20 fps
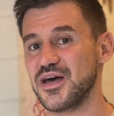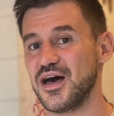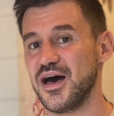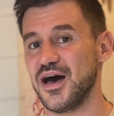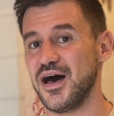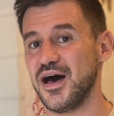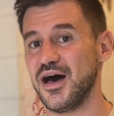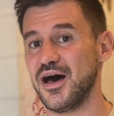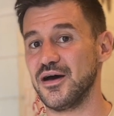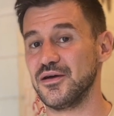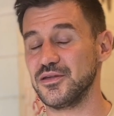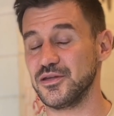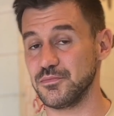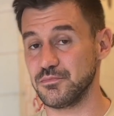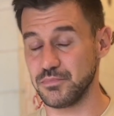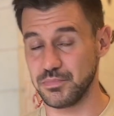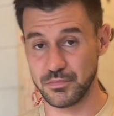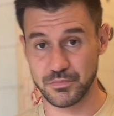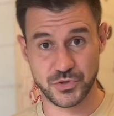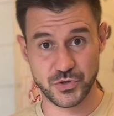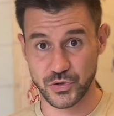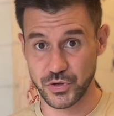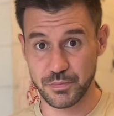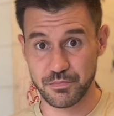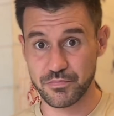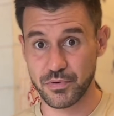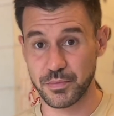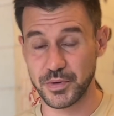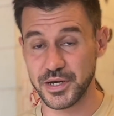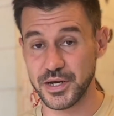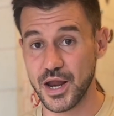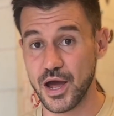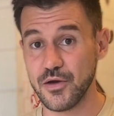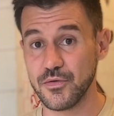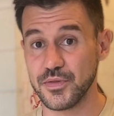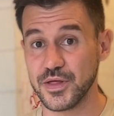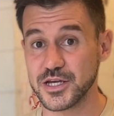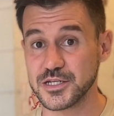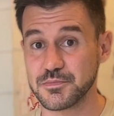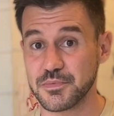I'm sure you probably know
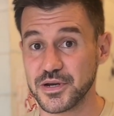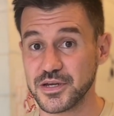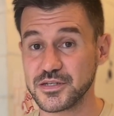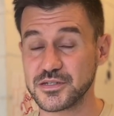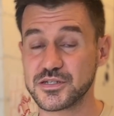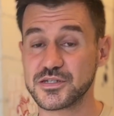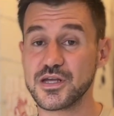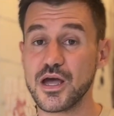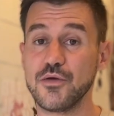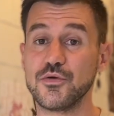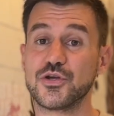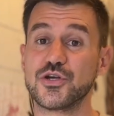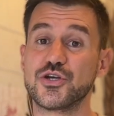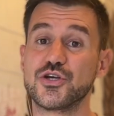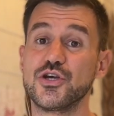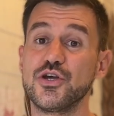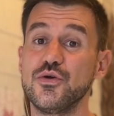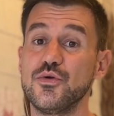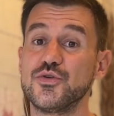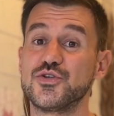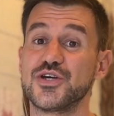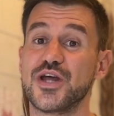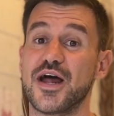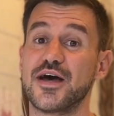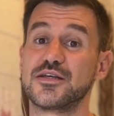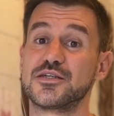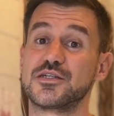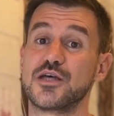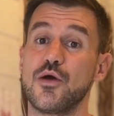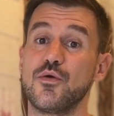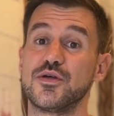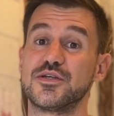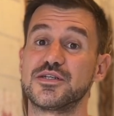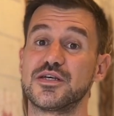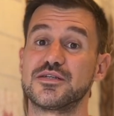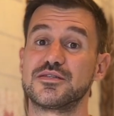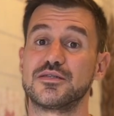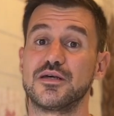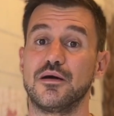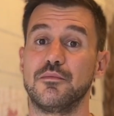this, but it's so huge in our solar
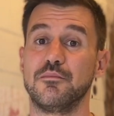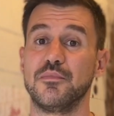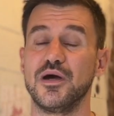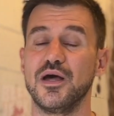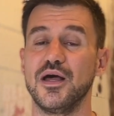system.